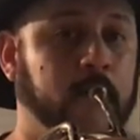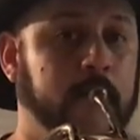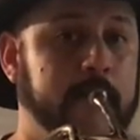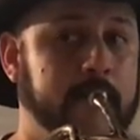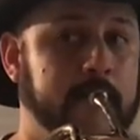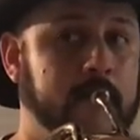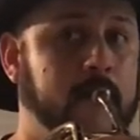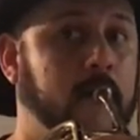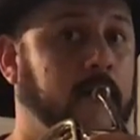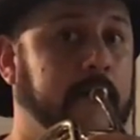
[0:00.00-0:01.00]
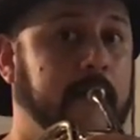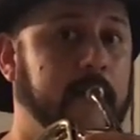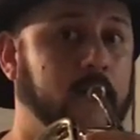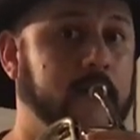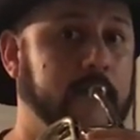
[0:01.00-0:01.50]
when you're
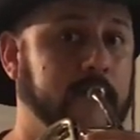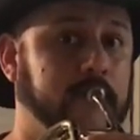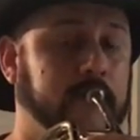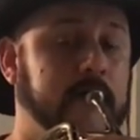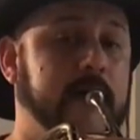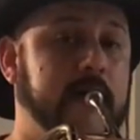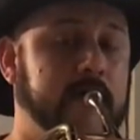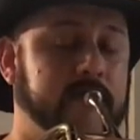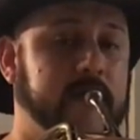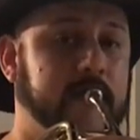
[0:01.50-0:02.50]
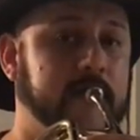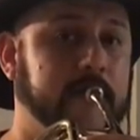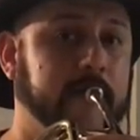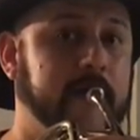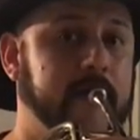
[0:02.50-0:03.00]
okay with not having it on
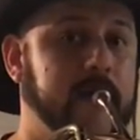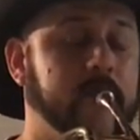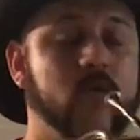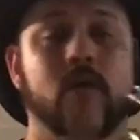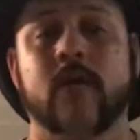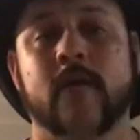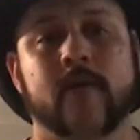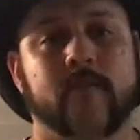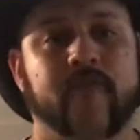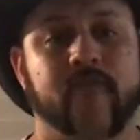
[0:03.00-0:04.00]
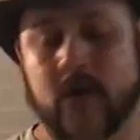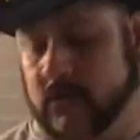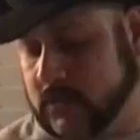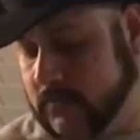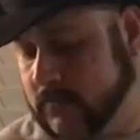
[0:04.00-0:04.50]
your leg anymore. But
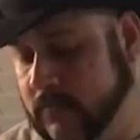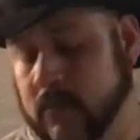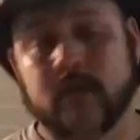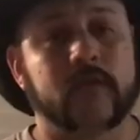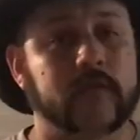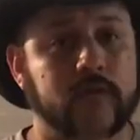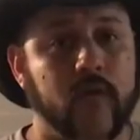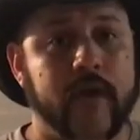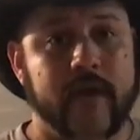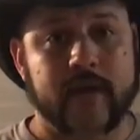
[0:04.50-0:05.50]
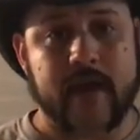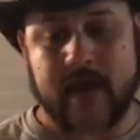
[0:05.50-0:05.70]
first, let's go ahead and